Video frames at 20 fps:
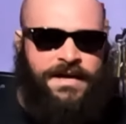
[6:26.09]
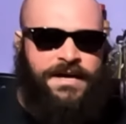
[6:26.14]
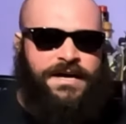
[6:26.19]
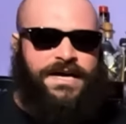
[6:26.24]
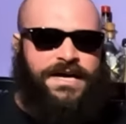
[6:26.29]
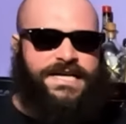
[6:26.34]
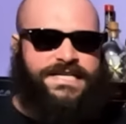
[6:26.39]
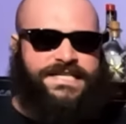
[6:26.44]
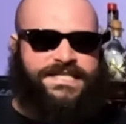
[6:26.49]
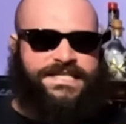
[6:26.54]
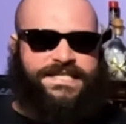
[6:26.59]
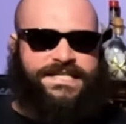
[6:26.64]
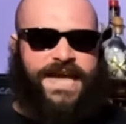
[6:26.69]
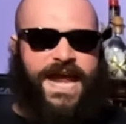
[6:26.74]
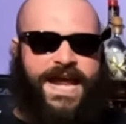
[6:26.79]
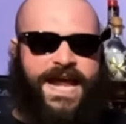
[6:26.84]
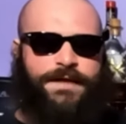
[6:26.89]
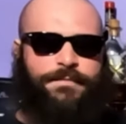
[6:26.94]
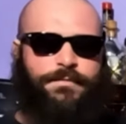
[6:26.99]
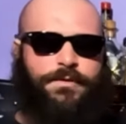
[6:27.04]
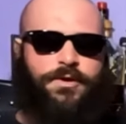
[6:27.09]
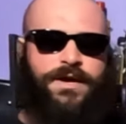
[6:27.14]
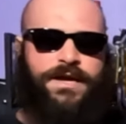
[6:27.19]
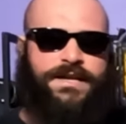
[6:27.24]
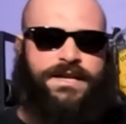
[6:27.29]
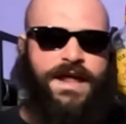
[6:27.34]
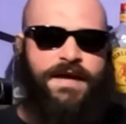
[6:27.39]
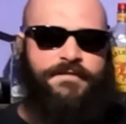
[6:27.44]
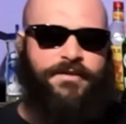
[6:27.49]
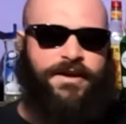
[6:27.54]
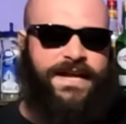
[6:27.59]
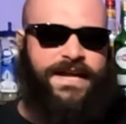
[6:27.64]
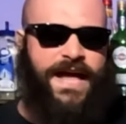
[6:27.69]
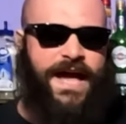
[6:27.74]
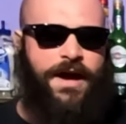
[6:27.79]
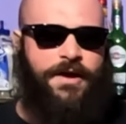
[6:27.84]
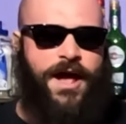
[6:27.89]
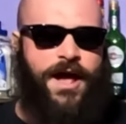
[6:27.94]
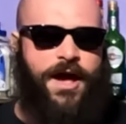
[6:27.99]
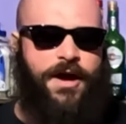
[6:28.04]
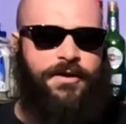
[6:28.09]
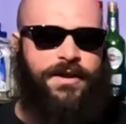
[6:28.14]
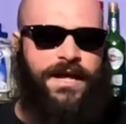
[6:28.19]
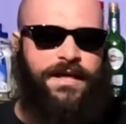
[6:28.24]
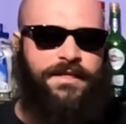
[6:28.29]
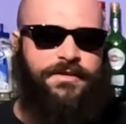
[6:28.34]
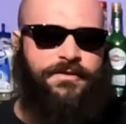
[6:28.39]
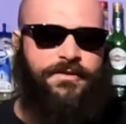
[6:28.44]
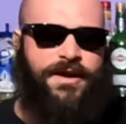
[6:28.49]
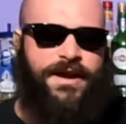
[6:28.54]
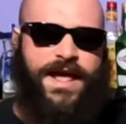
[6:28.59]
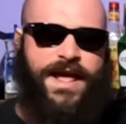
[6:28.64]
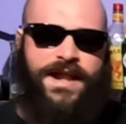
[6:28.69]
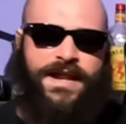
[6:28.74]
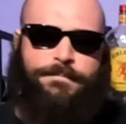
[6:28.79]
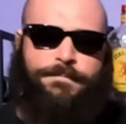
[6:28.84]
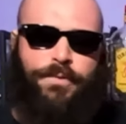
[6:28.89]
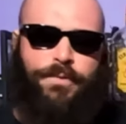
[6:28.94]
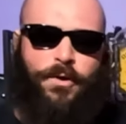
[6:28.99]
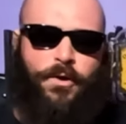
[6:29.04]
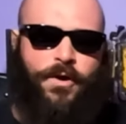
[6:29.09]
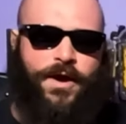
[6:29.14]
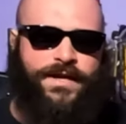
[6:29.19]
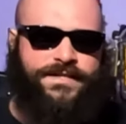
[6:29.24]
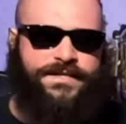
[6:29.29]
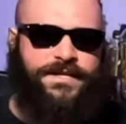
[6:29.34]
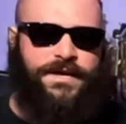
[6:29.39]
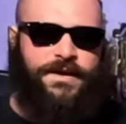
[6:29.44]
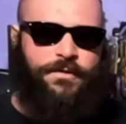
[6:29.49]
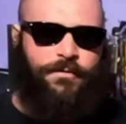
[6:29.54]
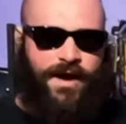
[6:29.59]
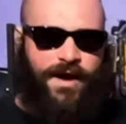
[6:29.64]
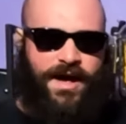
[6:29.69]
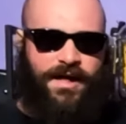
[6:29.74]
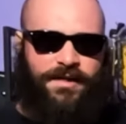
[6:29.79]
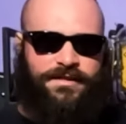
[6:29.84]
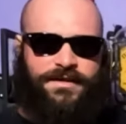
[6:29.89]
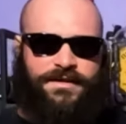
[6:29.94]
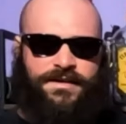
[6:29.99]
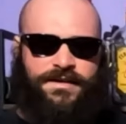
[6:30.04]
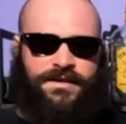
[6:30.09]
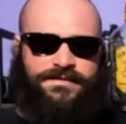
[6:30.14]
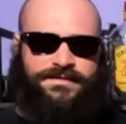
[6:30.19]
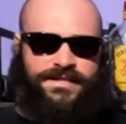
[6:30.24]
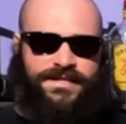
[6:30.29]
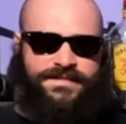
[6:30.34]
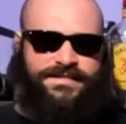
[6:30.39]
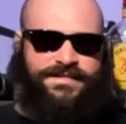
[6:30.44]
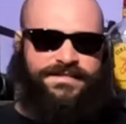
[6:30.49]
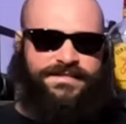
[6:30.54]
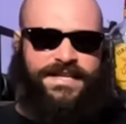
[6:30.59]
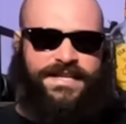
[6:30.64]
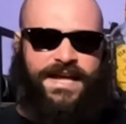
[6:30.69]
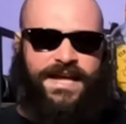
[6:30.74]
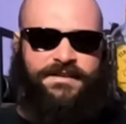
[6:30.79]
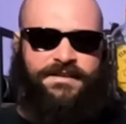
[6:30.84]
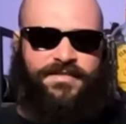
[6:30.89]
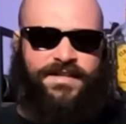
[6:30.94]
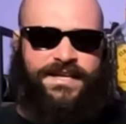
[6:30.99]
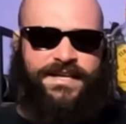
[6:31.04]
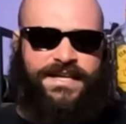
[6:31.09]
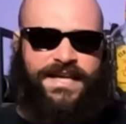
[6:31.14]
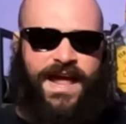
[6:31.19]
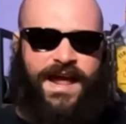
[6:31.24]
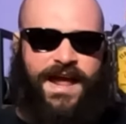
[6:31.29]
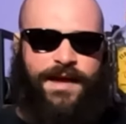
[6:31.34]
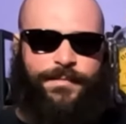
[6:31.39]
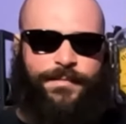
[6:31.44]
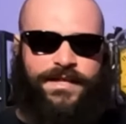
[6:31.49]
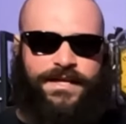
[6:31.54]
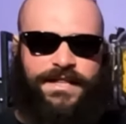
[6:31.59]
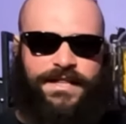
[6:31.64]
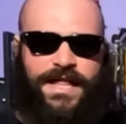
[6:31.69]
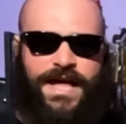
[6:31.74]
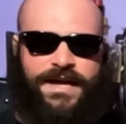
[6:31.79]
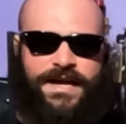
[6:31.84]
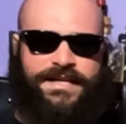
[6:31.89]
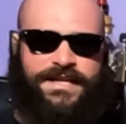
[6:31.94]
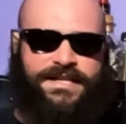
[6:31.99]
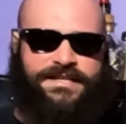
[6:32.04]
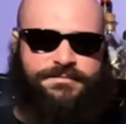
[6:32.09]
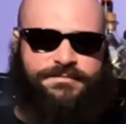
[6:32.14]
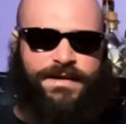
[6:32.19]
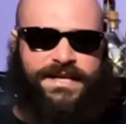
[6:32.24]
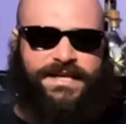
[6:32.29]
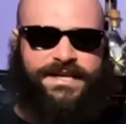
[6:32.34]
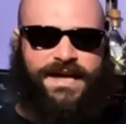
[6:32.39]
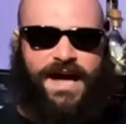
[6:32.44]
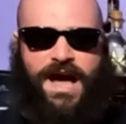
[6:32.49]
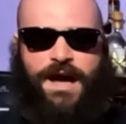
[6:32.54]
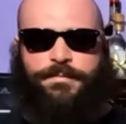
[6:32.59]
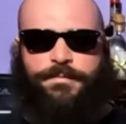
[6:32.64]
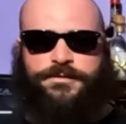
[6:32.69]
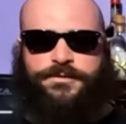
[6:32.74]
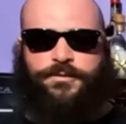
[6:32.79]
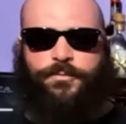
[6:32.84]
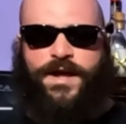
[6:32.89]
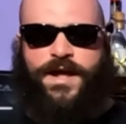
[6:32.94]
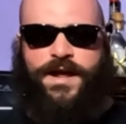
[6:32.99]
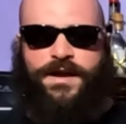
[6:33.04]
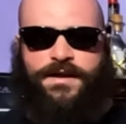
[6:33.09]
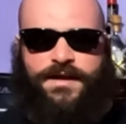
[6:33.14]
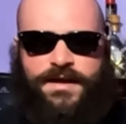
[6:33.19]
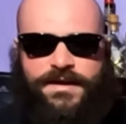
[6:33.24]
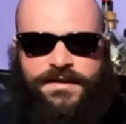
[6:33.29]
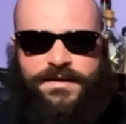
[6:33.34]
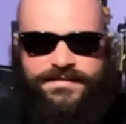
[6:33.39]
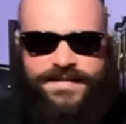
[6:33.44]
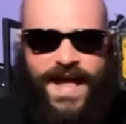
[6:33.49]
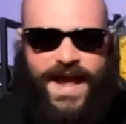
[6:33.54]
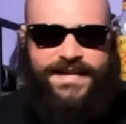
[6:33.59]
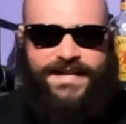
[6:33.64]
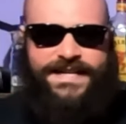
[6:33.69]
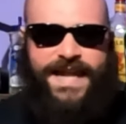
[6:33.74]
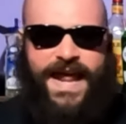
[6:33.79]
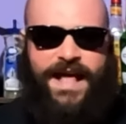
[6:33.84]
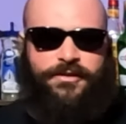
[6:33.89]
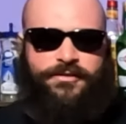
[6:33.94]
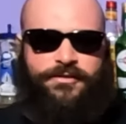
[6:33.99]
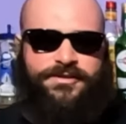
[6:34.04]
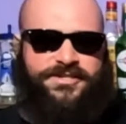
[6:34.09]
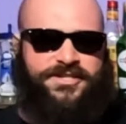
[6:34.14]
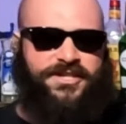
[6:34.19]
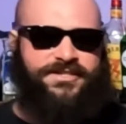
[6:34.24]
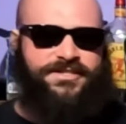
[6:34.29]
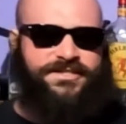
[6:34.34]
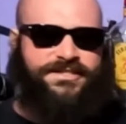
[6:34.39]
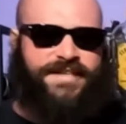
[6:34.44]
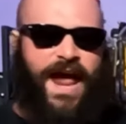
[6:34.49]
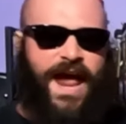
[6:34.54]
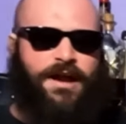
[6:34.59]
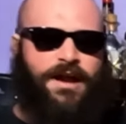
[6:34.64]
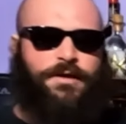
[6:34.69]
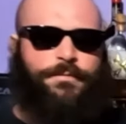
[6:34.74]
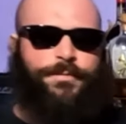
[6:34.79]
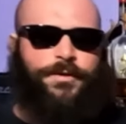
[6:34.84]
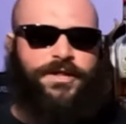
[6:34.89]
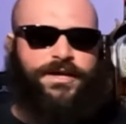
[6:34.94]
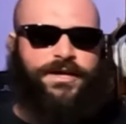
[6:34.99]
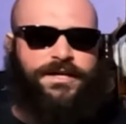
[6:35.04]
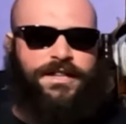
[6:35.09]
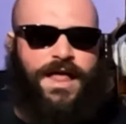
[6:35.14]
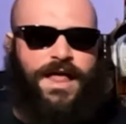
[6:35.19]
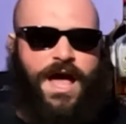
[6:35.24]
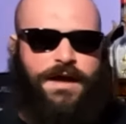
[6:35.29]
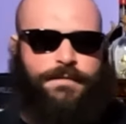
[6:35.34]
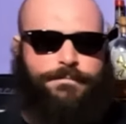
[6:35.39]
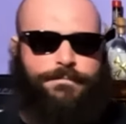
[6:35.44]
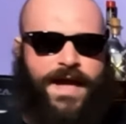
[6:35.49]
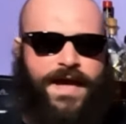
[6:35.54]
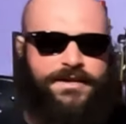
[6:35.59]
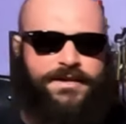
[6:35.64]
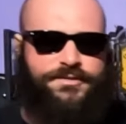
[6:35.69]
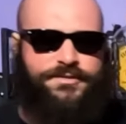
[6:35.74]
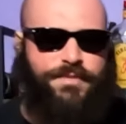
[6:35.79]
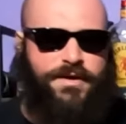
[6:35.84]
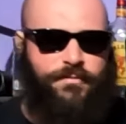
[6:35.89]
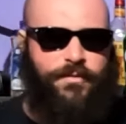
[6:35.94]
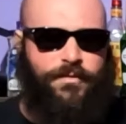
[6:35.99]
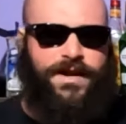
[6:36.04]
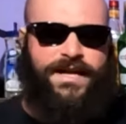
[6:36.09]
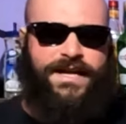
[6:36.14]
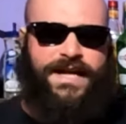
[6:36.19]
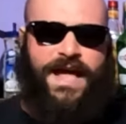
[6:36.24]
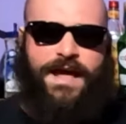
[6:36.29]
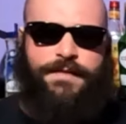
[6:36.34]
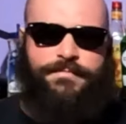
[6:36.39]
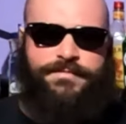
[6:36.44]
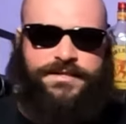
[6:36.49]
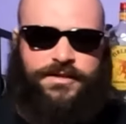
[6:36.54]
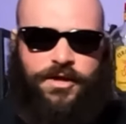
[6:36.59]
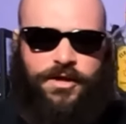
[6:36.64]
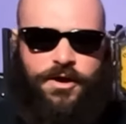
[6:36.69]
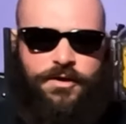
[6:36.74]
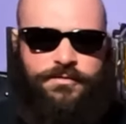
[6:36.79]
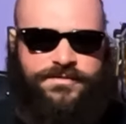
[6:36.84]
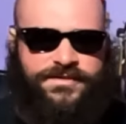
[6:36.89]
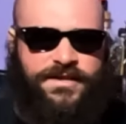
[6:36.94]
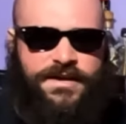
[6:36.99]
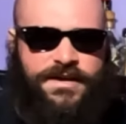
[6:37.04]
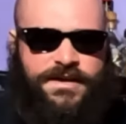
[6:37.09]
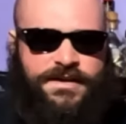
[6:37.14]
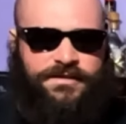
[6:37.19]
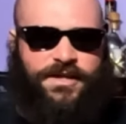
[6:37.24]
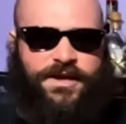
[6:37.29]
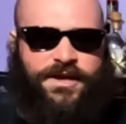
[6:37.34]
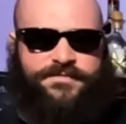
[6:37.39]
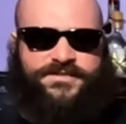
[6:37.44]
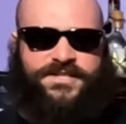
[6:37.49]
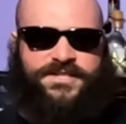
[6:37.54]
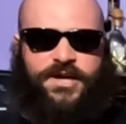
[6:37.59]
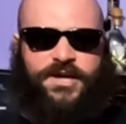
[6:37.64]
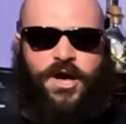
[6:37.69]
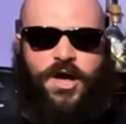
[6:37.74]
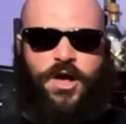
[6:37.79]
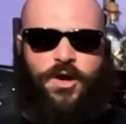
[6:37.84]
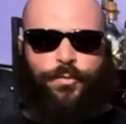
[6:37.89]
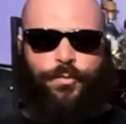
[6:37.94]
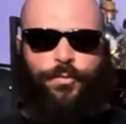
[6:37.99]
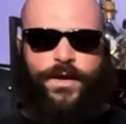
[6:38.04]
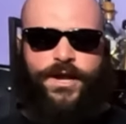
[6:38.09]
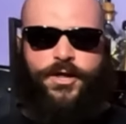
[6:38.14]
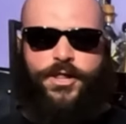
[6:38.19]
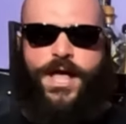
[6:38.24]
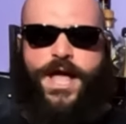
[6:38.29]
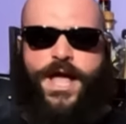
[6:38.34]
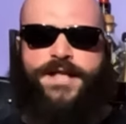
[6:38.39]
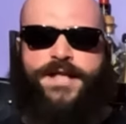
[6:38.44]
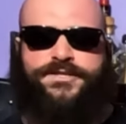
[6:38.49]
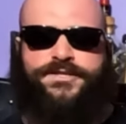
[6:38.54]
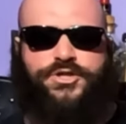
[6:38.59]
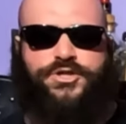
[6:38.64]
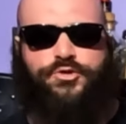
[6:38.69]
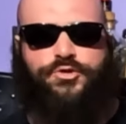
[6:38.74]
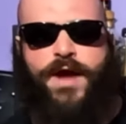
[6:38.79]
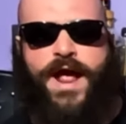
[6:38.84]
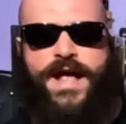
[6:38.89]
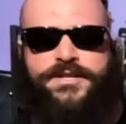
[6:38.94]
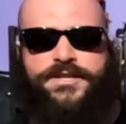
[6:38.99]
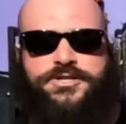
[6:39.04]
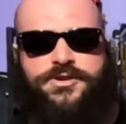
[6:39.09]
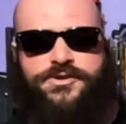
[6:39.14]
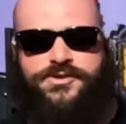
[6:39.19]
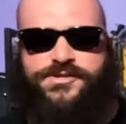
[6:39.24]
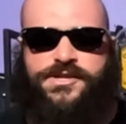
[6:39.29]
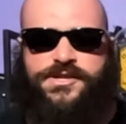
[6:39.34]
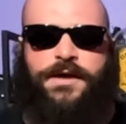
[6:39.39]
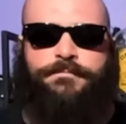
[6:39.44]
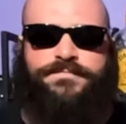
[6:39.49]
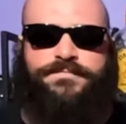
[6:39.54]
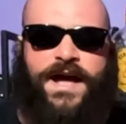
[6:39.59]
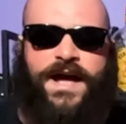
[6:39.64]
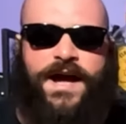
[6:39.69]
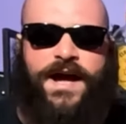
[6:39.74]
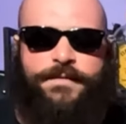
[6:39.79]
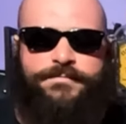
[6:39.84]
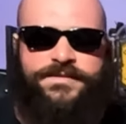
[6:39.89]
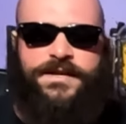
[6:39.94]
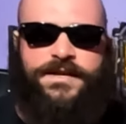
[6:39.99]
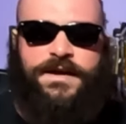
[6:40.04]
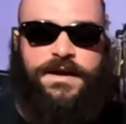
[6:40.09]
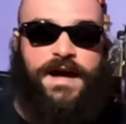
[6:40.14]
A team you can never count out either at any point. Well, unless it's the end of the game and the clock needs to be gobbled to win. Zach Taylor is just terrible at clock management when a game is close. Loves to call real head scratchers sometimes.